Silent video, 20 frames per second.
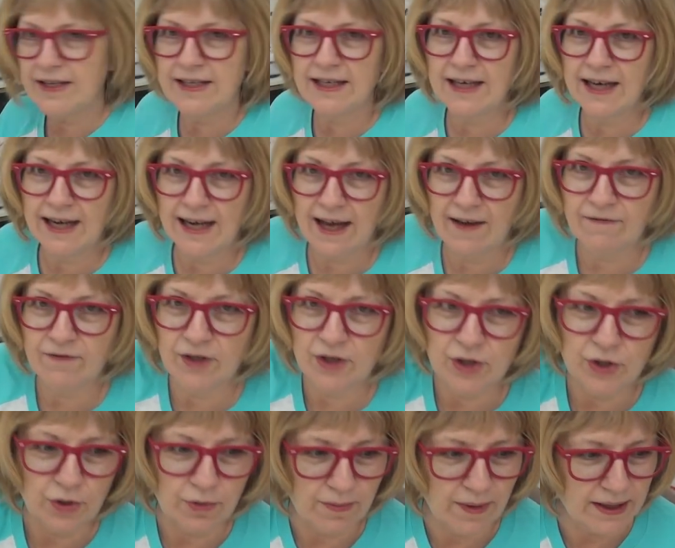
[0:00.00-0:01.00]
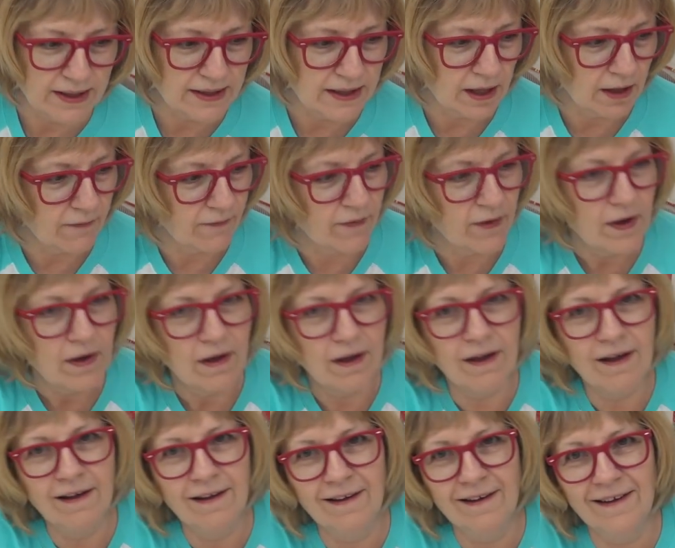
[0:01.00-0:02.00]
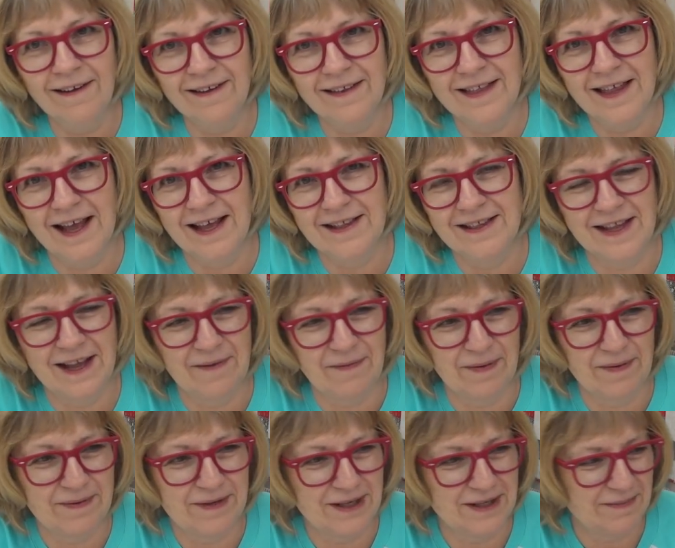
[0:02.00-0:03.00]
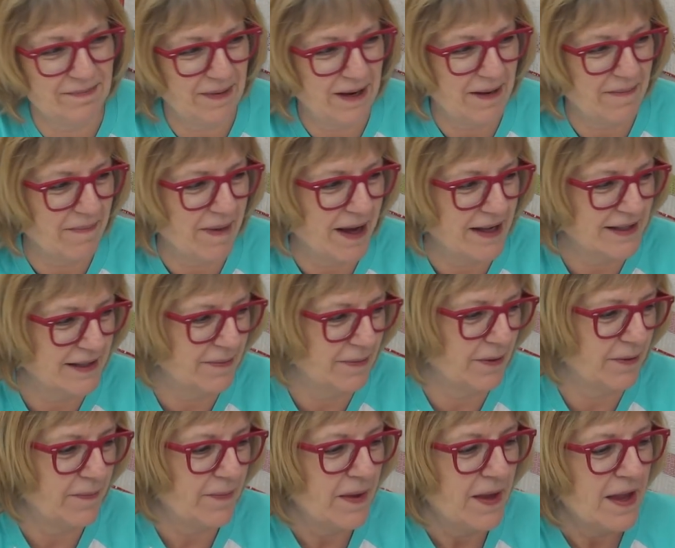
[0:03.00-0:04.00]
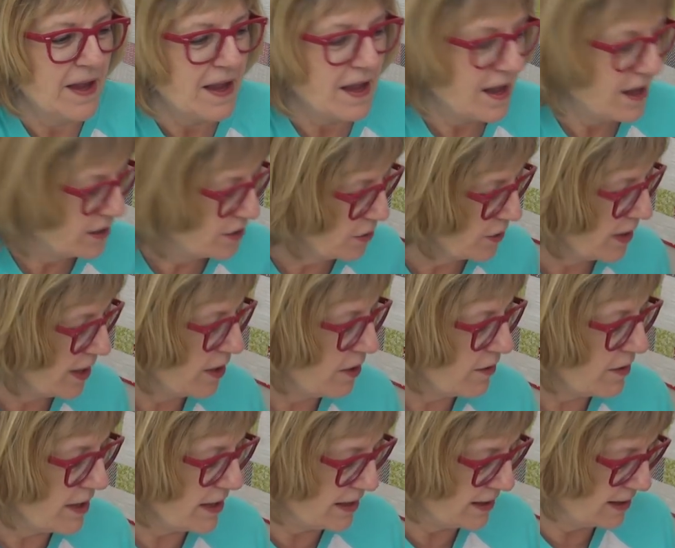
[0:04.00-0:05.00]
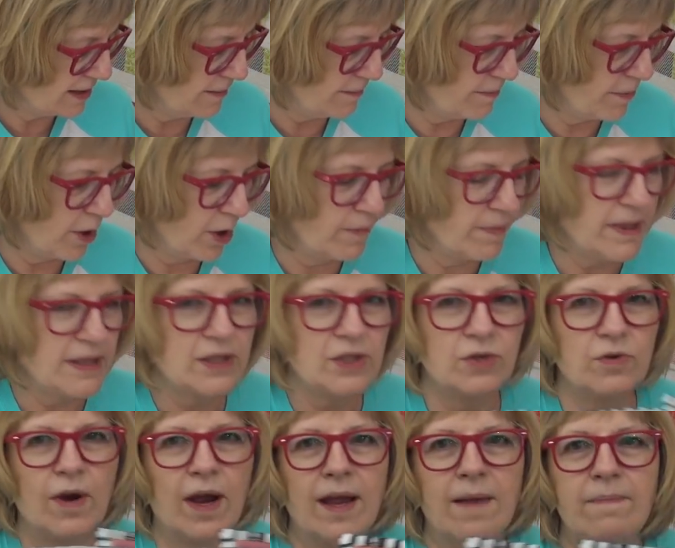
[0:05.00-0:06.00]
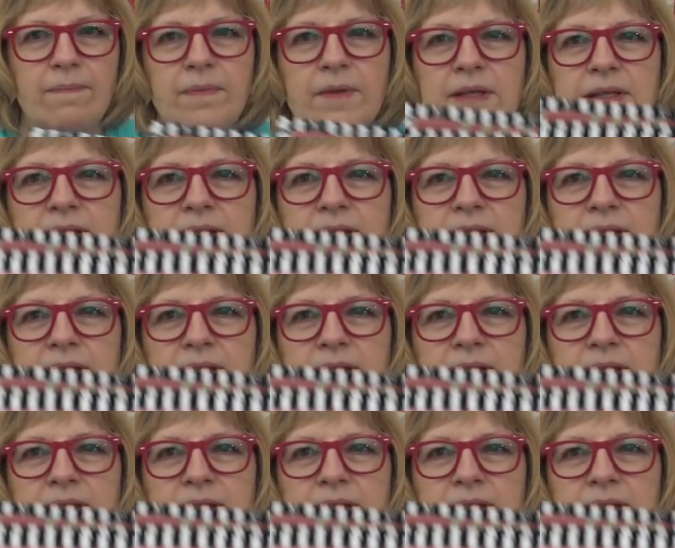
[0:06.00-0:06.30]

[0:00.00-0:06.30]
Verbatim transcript: did, I'd have to shoot myself. that, that would just be impossible. So here is the Barbie stripe, the